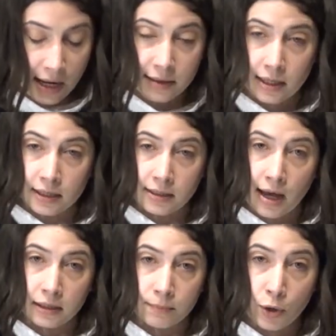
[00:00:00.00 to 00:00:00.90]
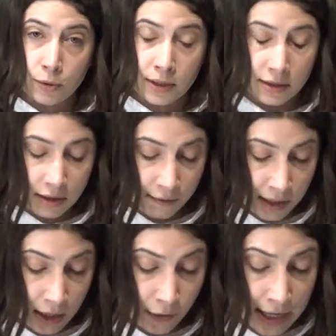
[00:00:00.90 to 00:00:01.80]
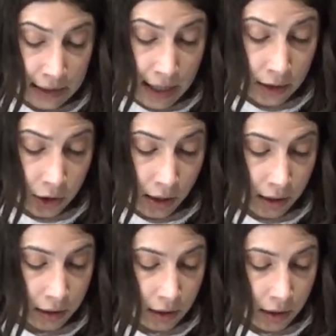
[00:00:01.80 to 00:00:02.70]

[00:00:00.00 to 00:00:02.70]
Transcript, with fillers: at the exact moment of their great danger,